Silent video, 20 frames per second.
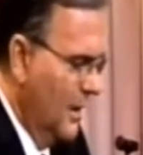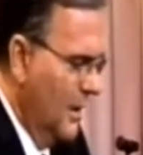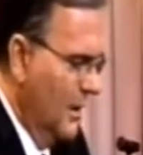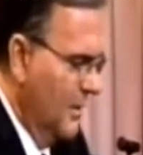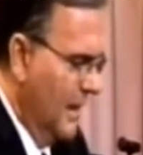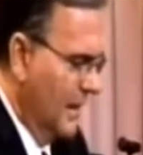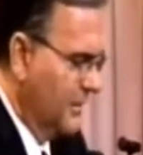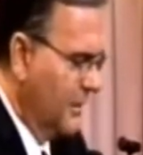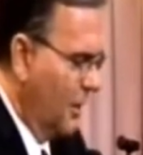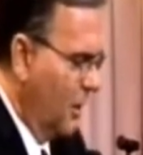
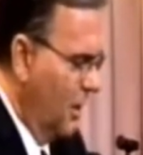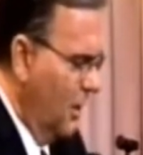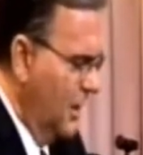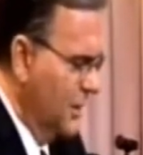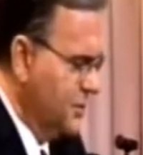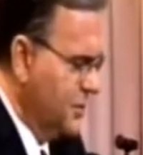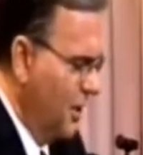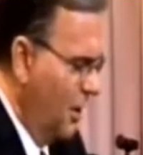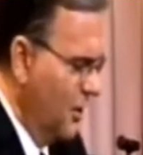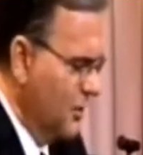that the early
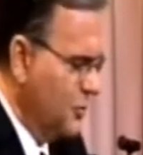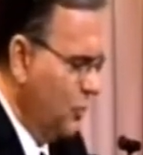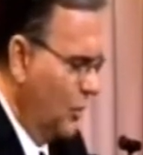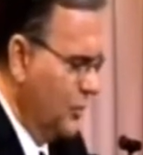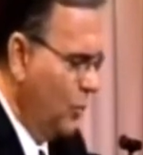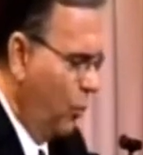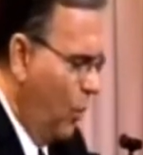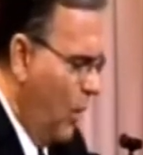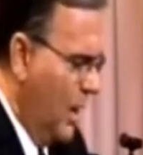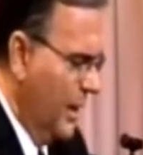church
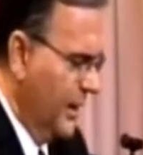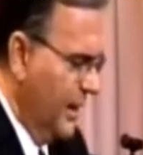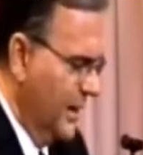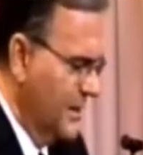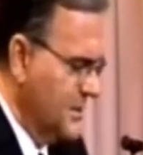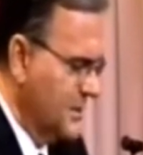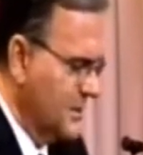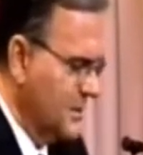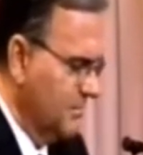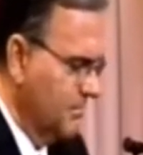was
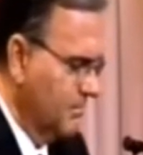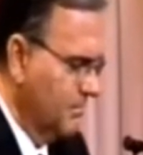oneness.